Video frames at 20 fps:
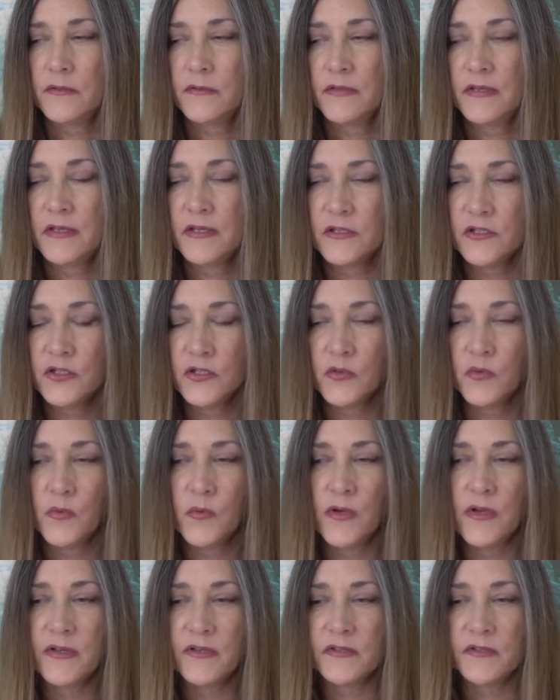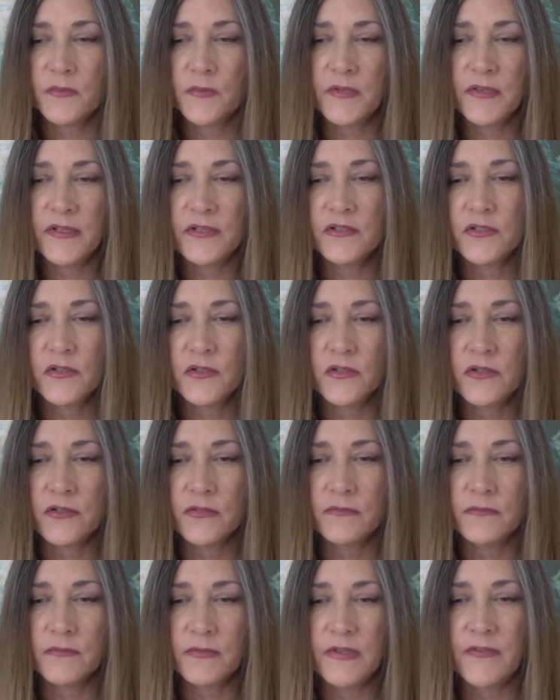The issue was when they took
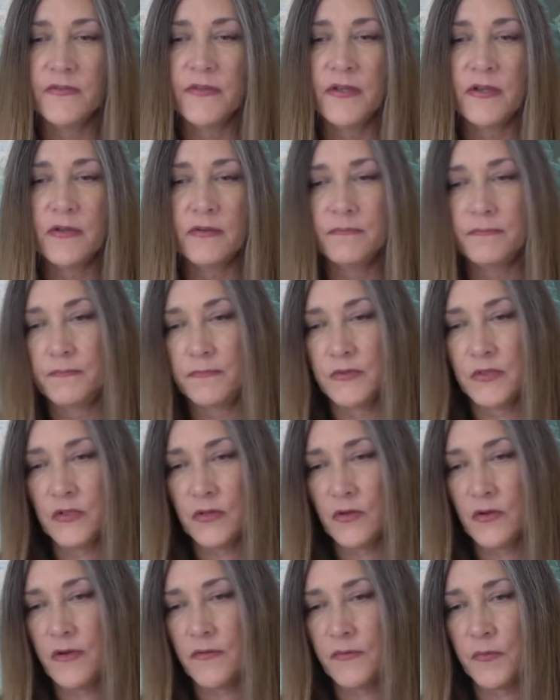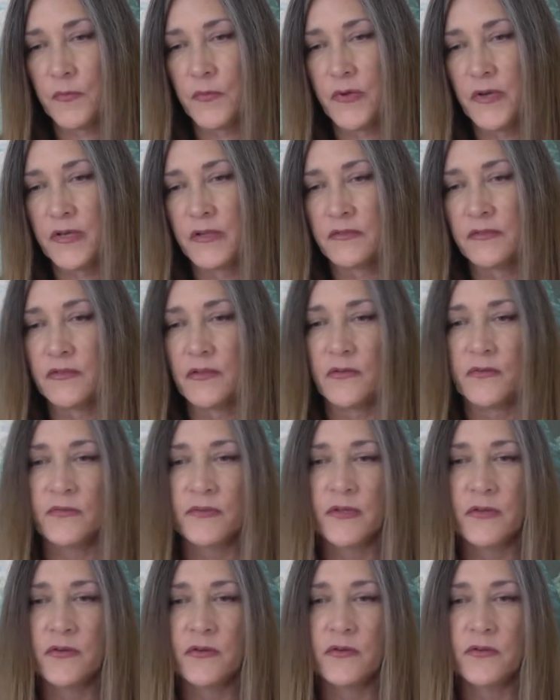her, if they took her off the prednisone,
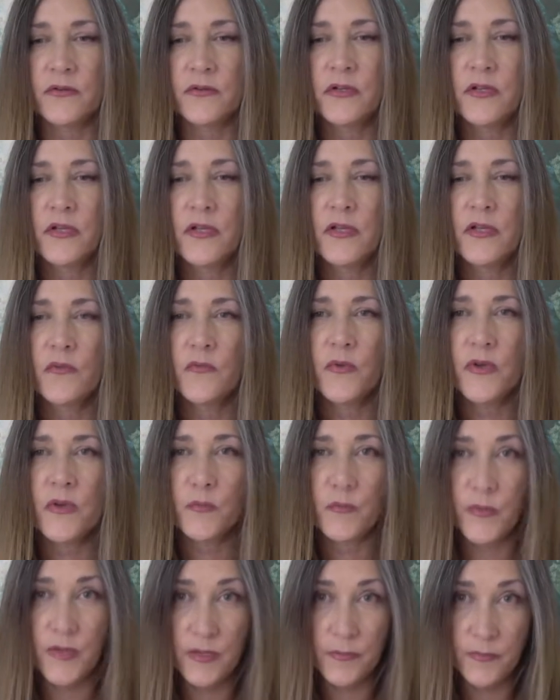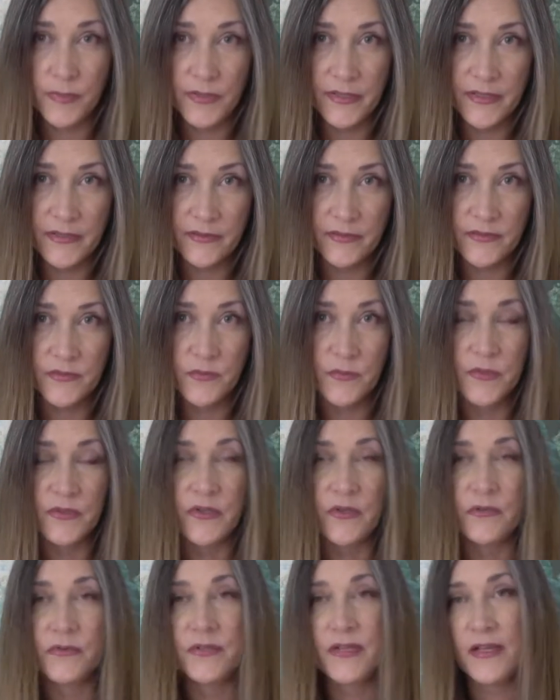then her red blood platelets would
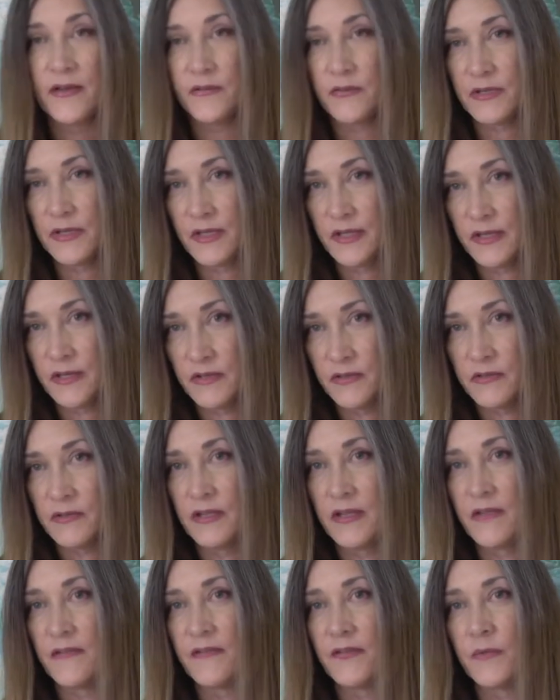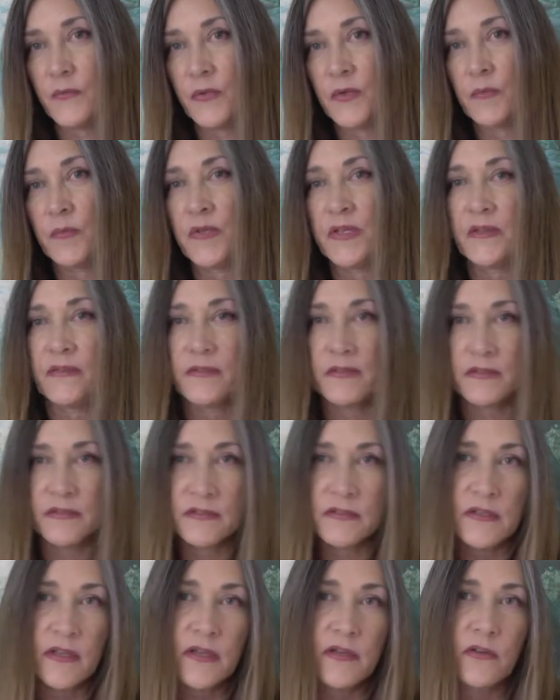go down again, and then we'd be in this
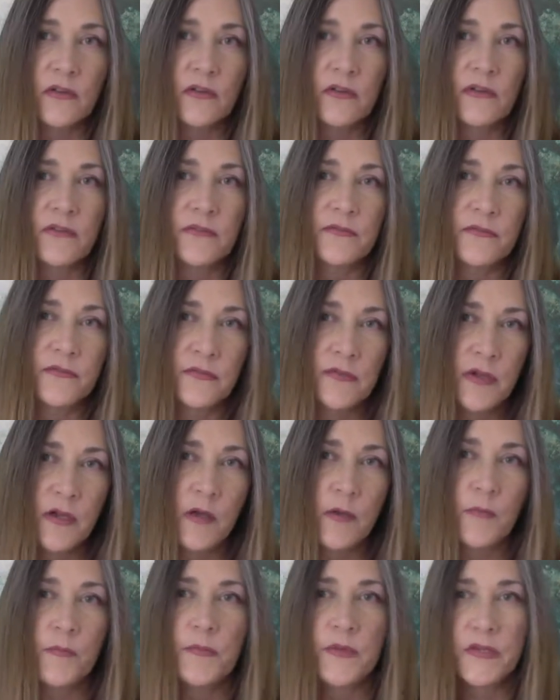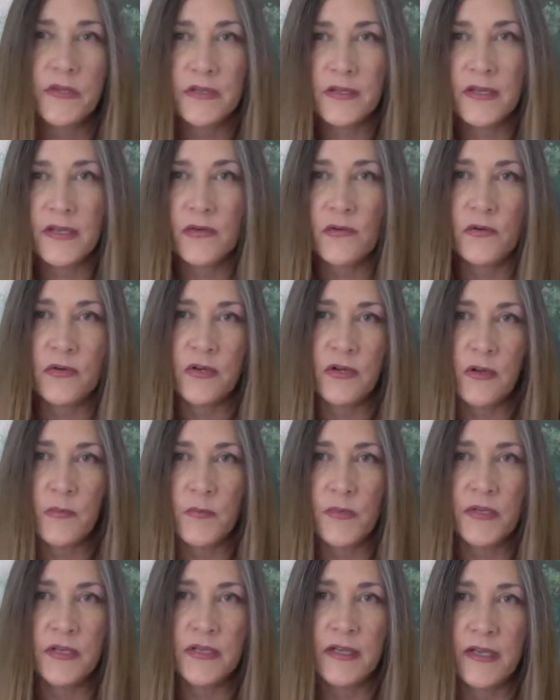cycle of up and down and
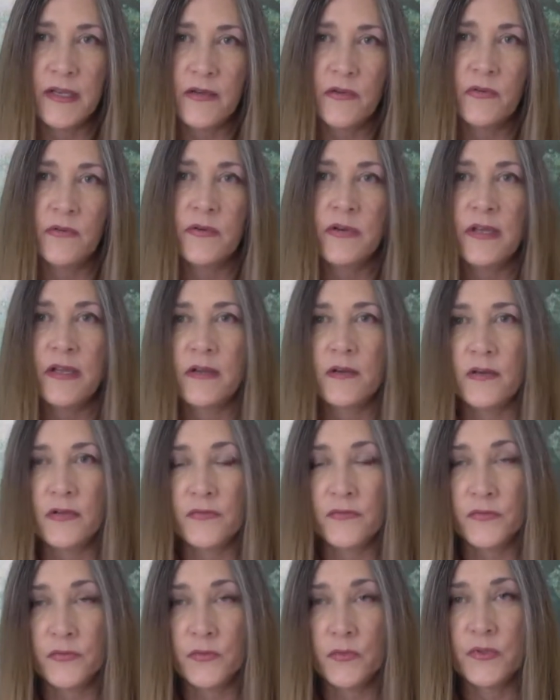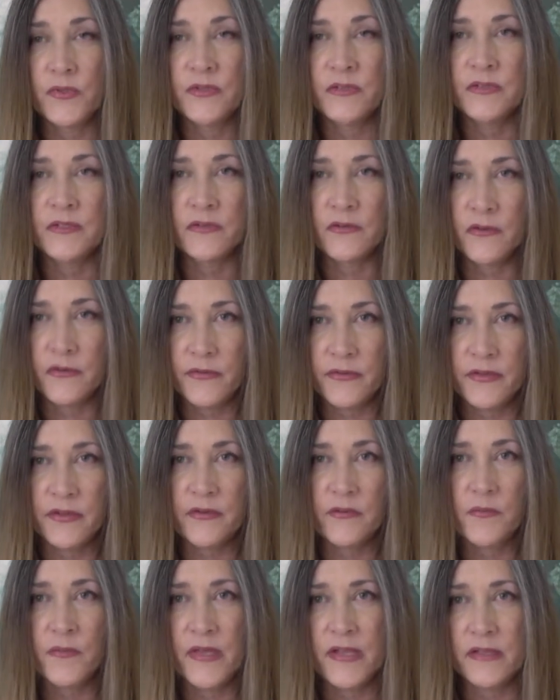up and down, and the fluids and all the
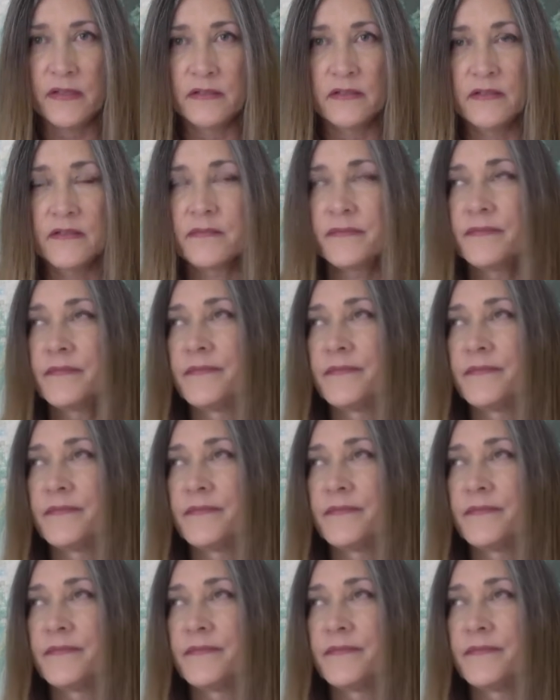other meds.